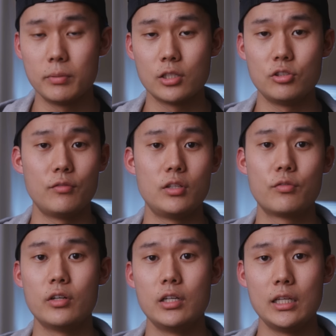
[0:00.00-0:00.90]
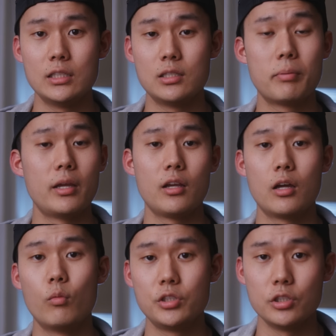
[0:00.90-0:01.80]
because you have different needs depending
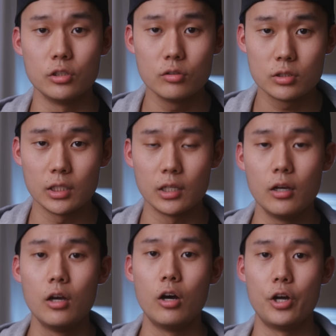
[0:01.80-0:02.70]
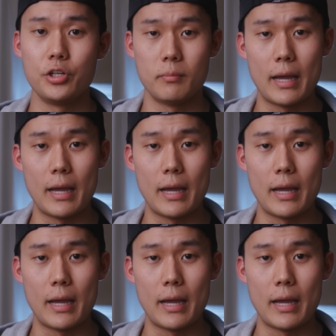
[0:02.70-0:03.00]
on what you're using on your